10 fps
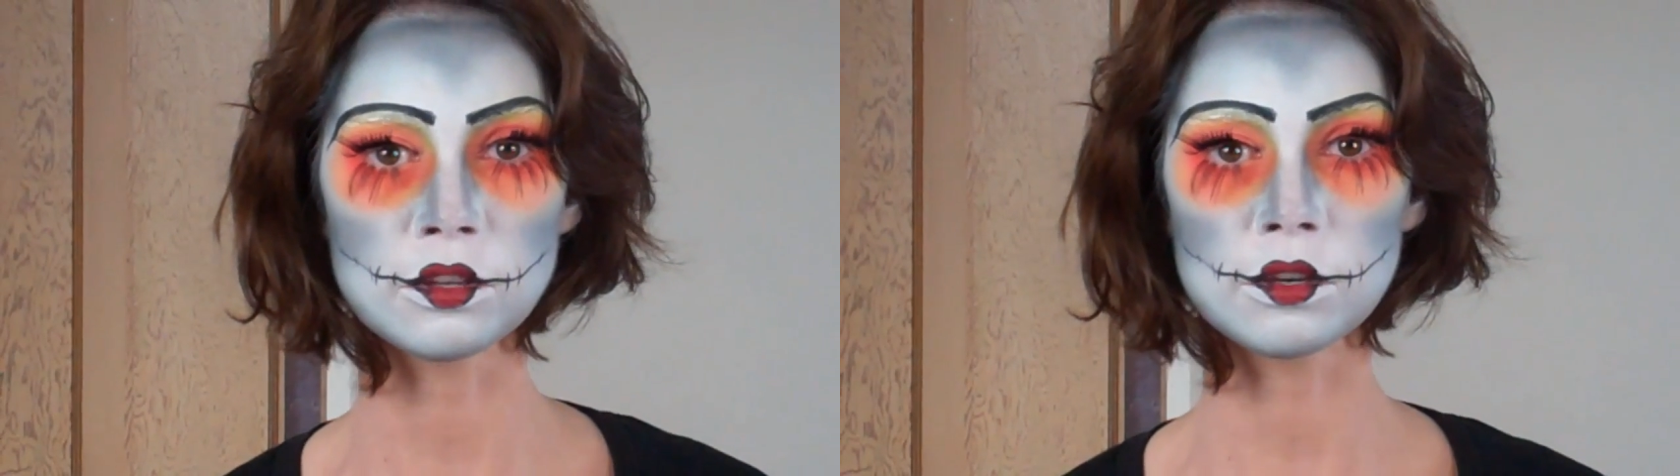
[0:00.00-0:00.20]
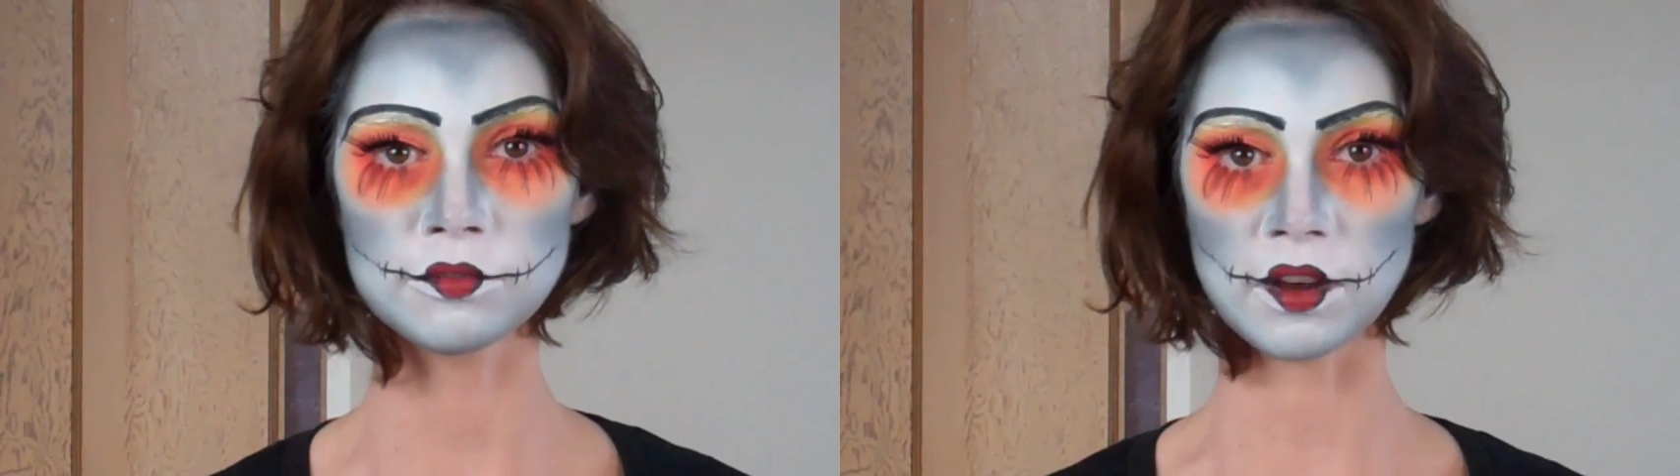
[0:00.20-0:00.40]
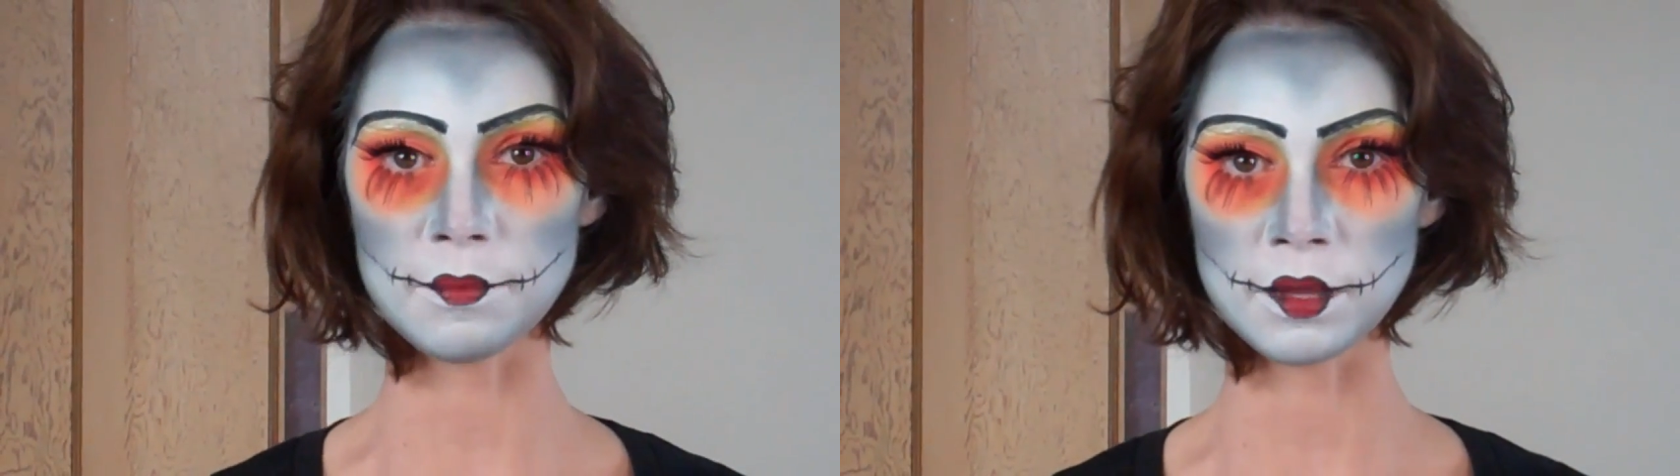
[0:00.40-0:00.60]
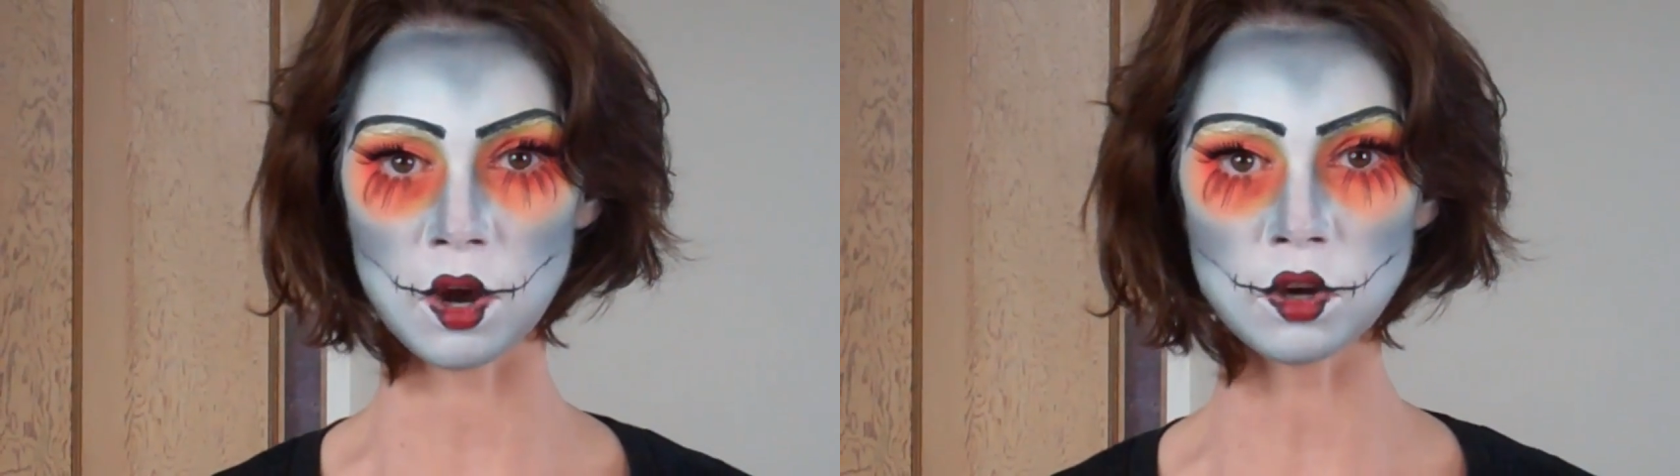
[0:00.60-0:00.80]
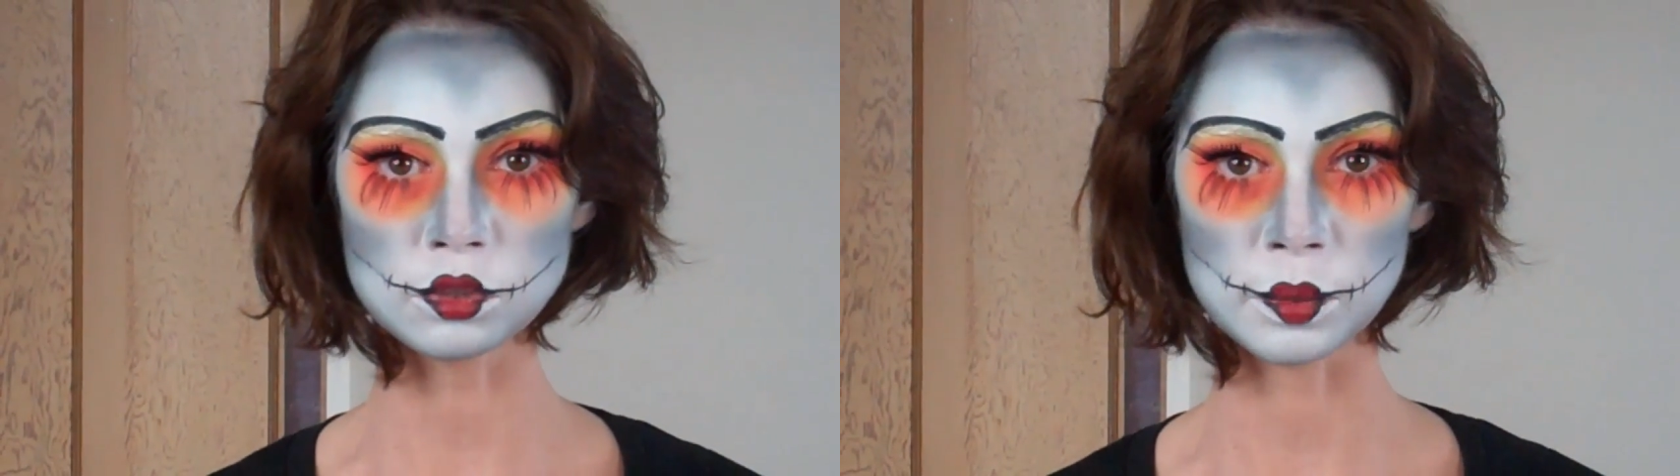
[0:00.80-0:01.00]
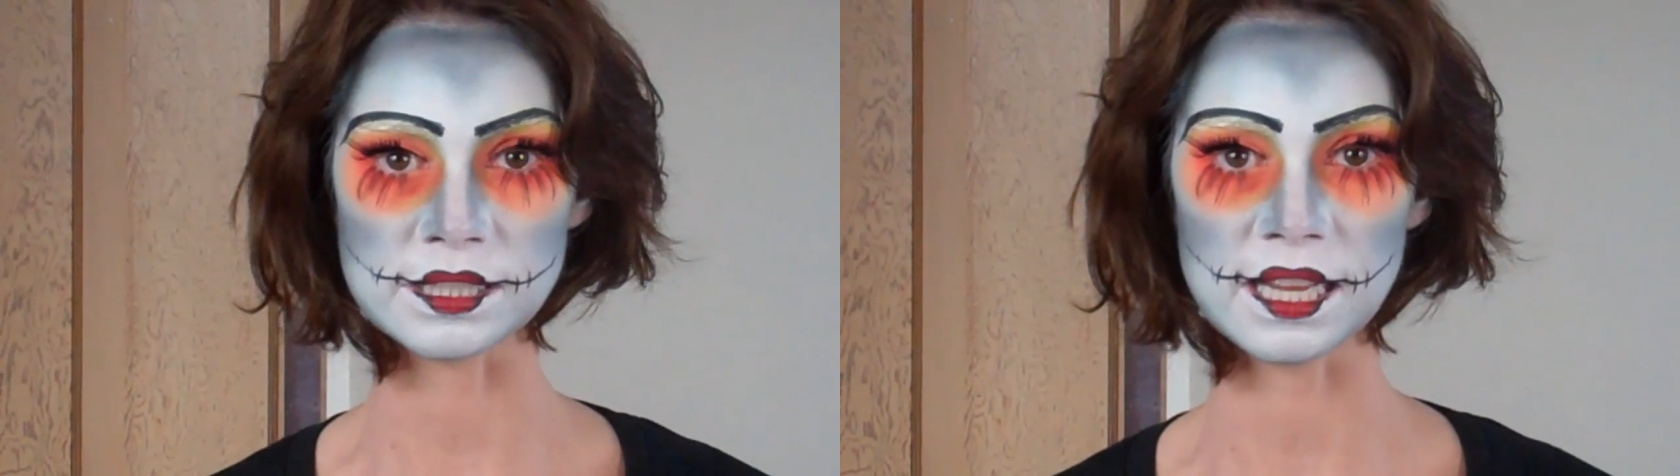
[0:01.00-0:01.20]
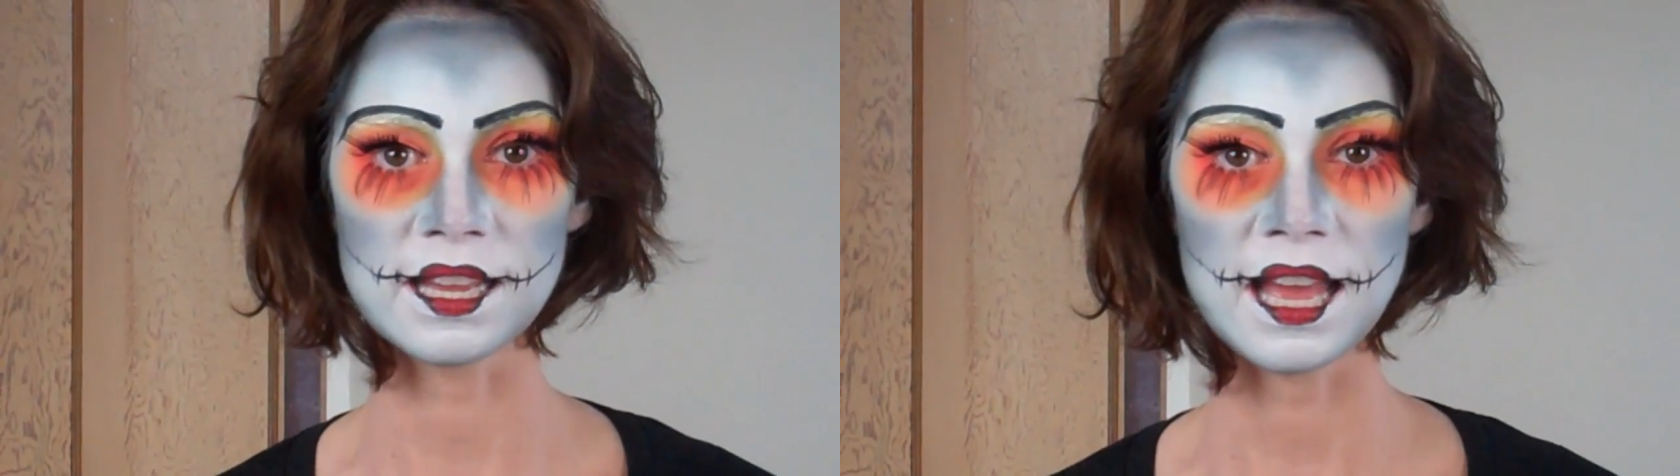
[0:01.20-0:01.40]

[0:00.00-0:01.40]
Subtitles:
you can find me on Twitter